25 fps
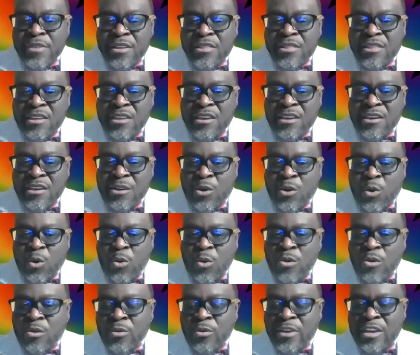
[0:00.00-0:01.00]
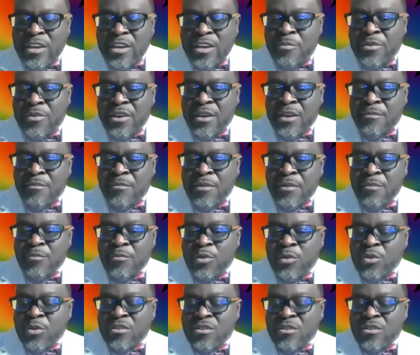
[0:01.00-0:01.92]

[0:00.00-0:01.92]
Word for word: the Oracle EPM program